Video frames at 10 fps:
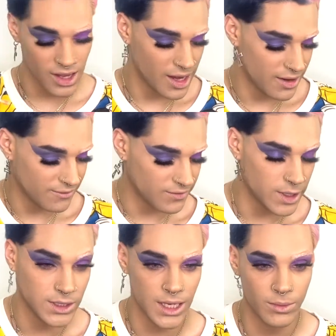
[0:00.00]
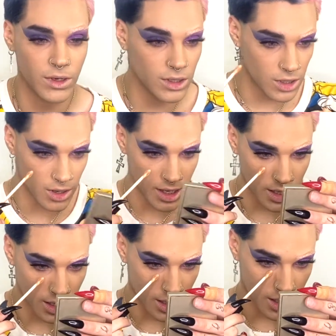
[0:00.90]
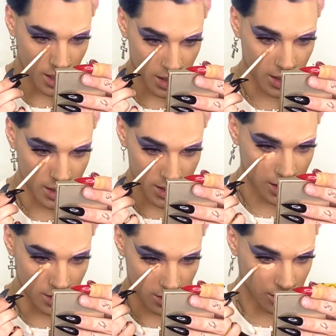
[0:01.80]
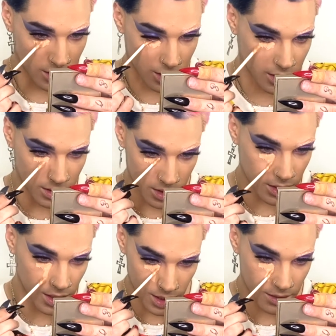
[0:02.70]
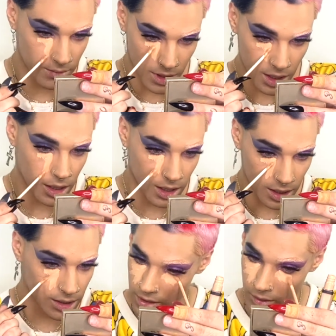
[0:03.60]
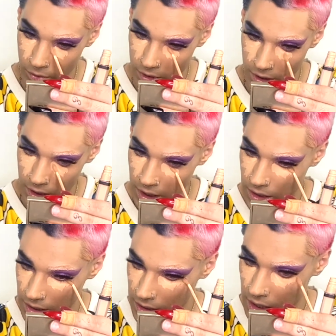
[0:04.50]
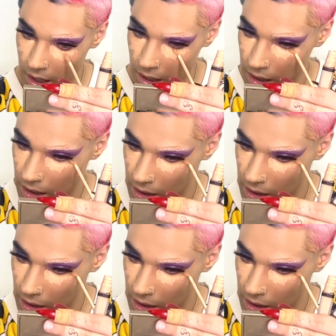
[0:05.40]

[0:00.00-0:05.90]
And first, I'm gonna go ahead and conceal underneath my eyes. Same on the other side.